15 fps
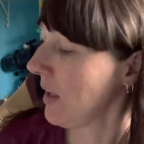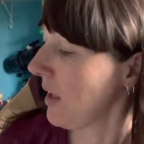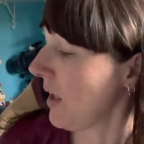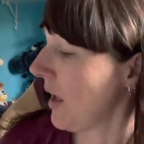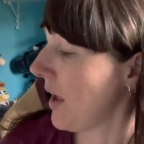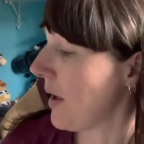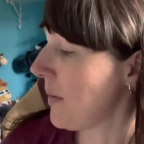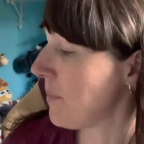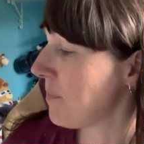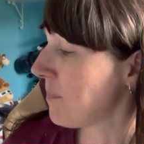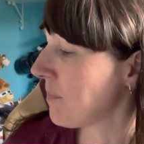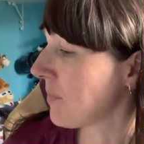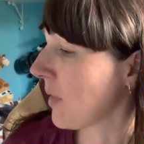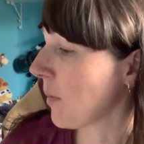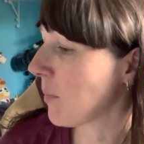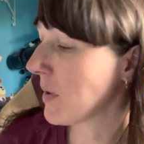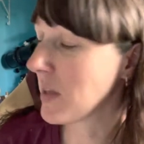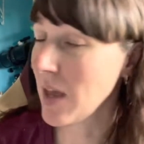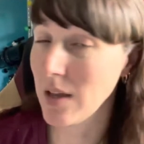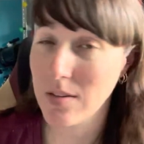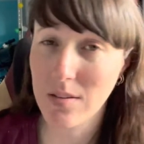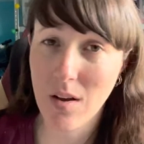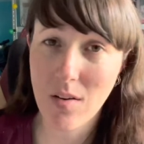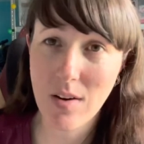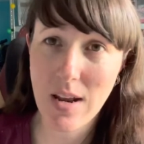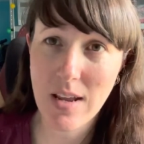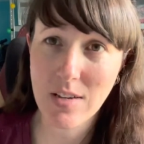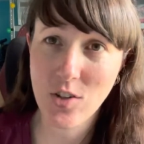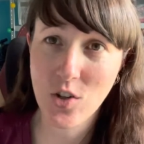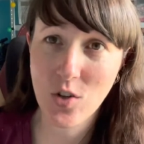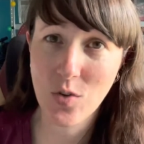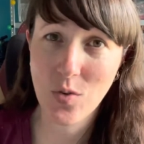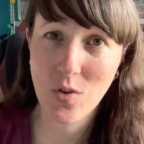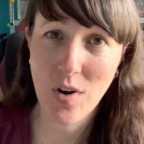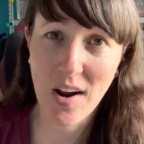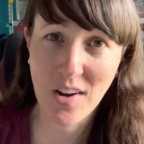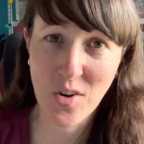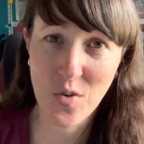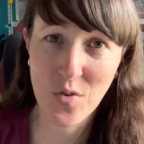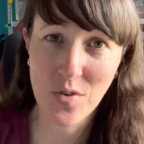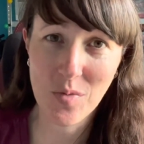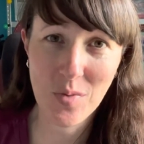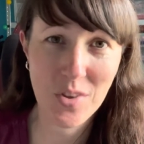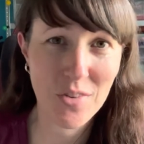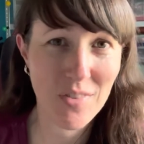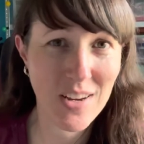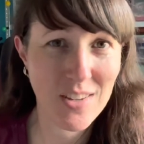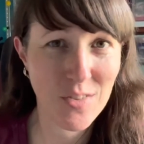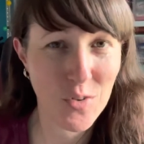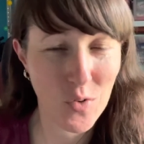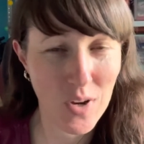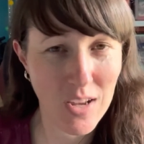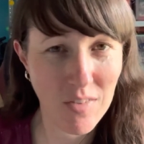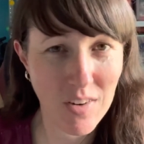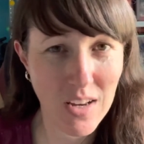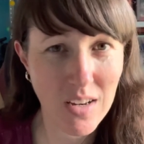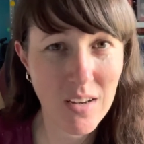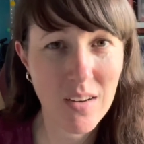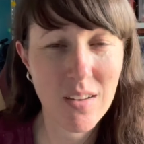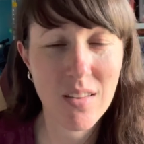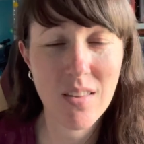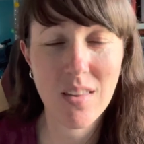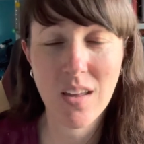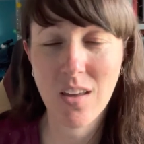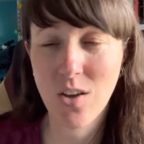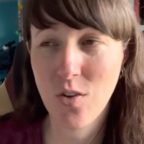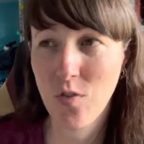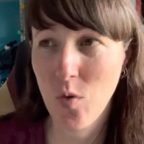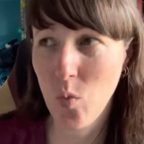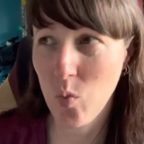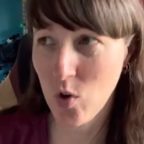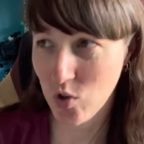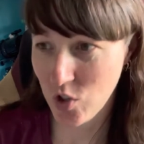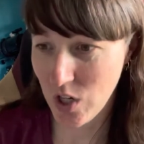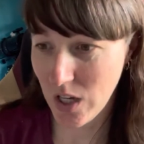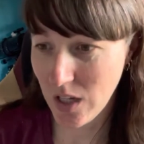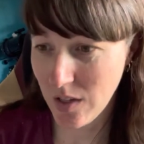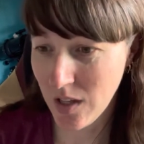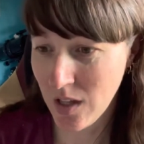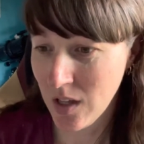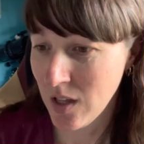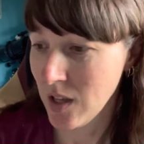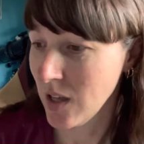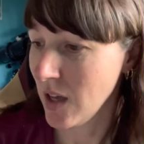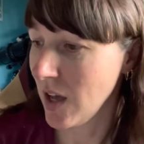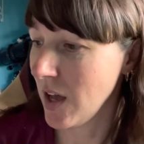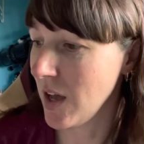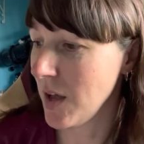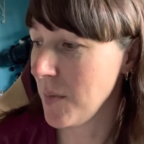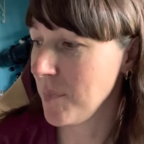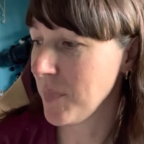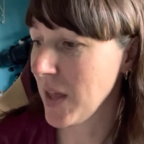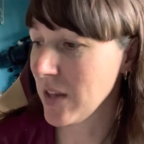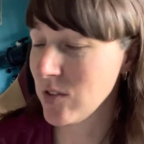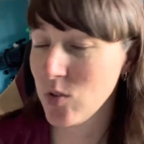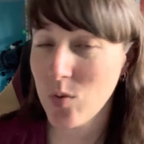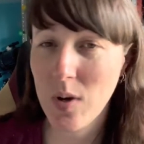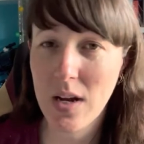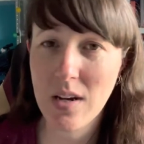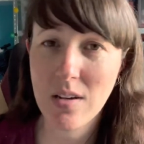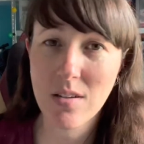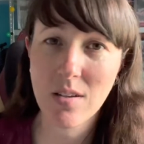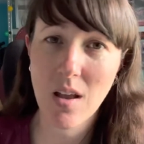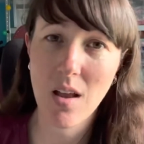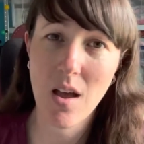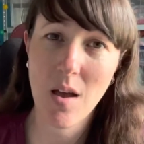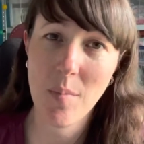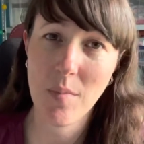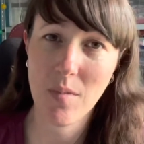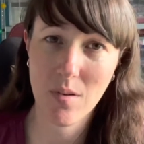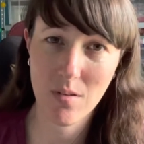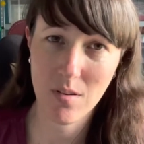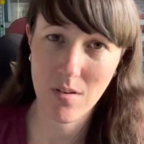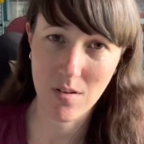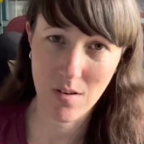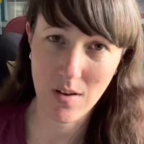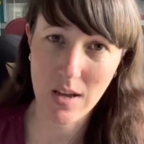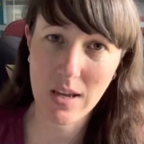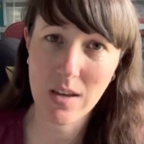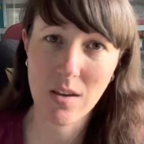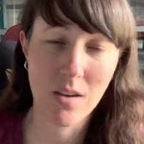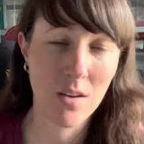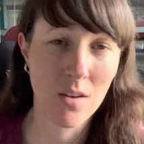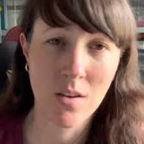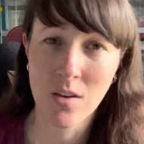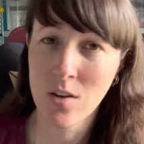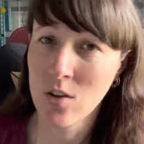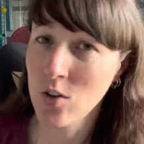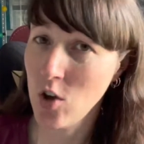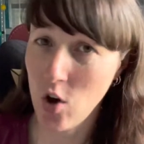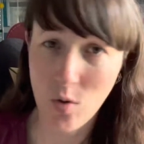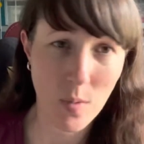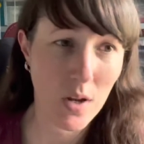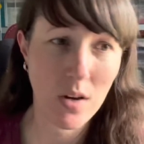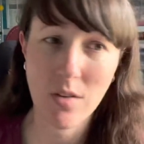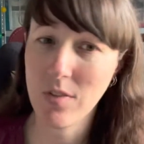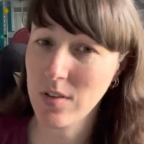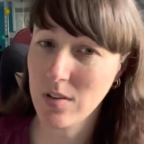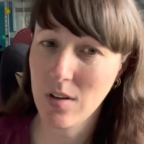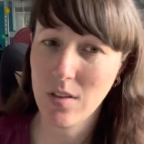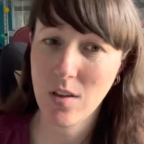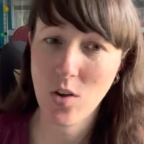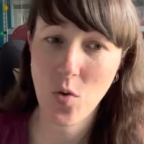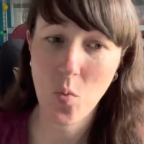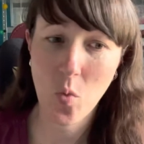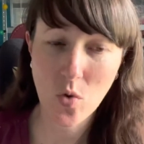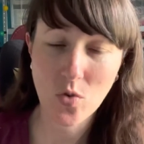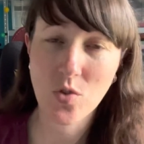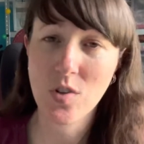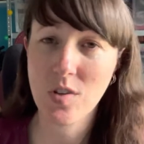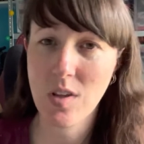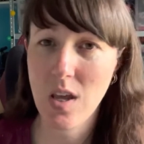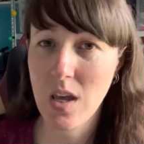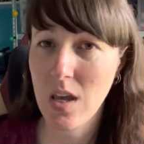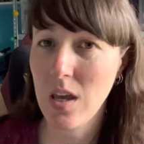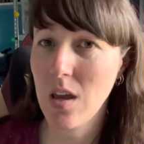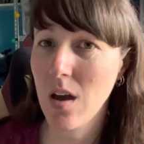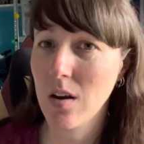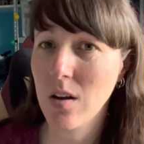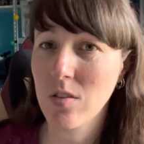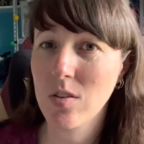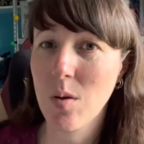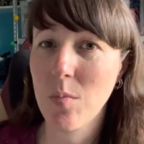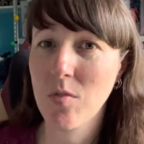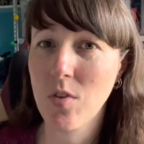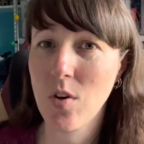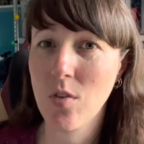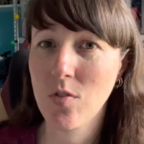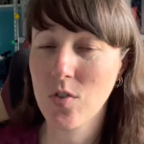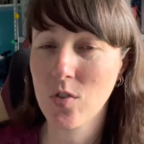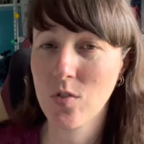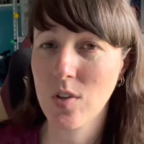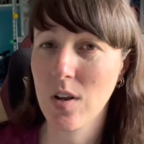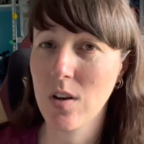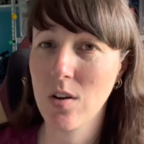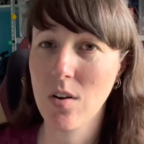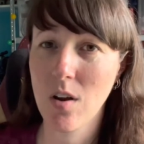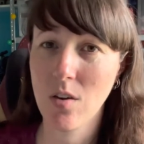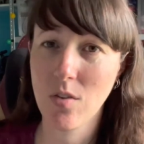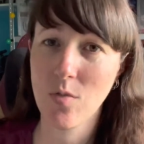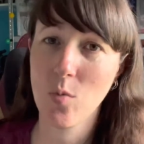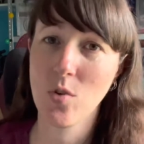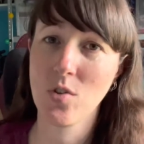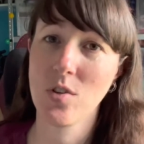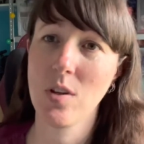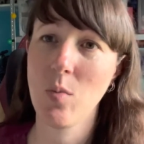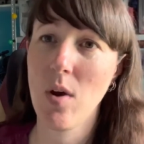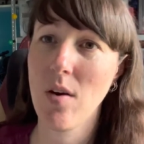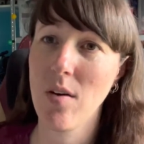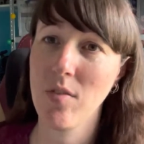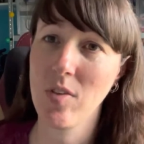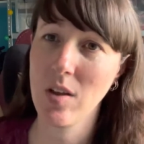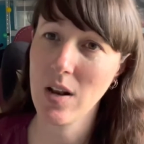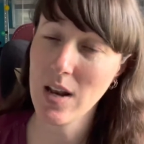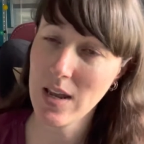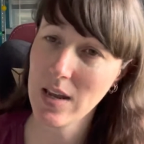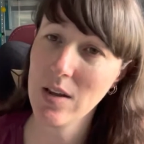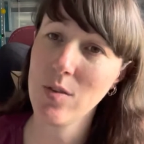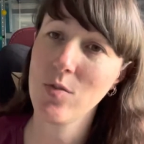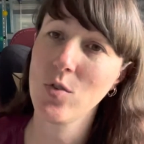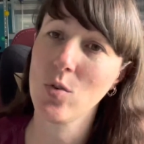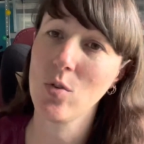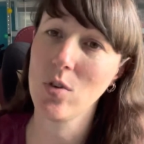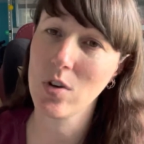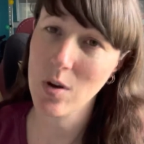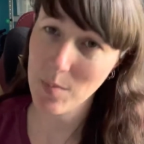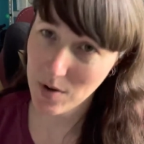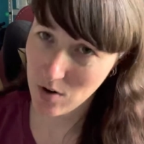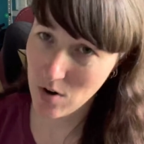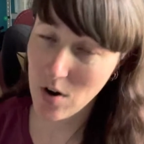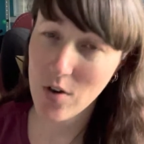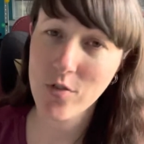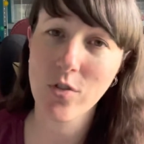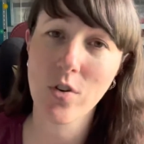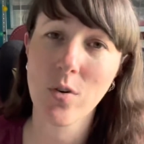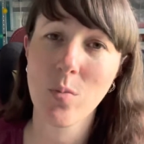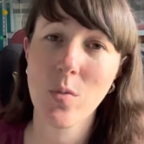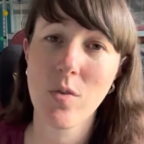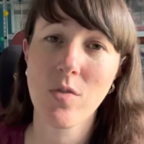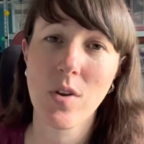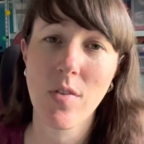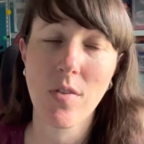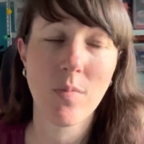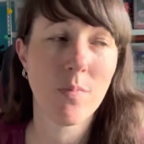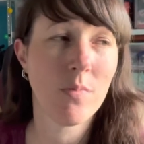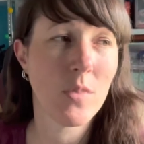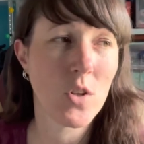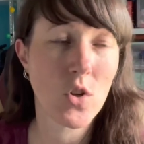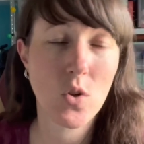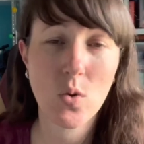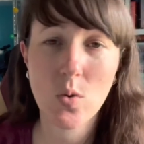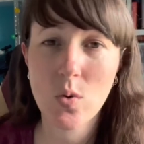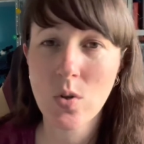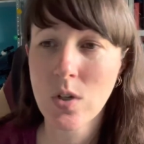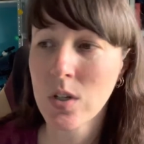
Um, but yes, I'll let you crack on with the rest of your evening. Thank you for watching. Um, as always, um, like, comment if there's anything you want to see. I know some of you have sort of said, you know, you want to see where everything lives or look at my craft room. We've done the tour.